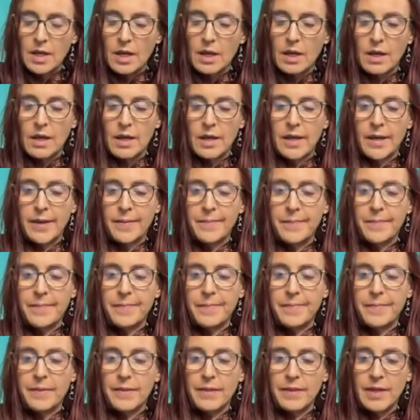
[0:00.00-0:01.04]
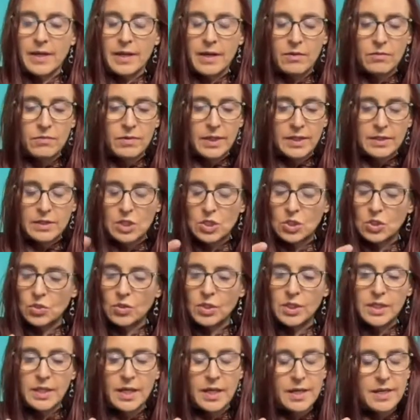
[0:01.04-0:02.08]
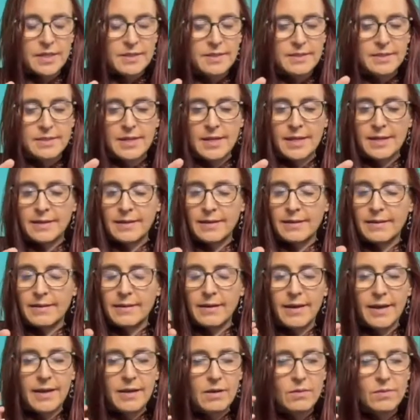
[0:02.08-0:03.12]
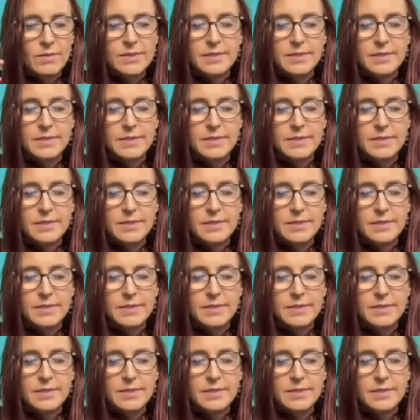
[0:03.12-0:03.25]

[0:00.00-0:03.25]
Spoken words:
that are really shortcuts. And I always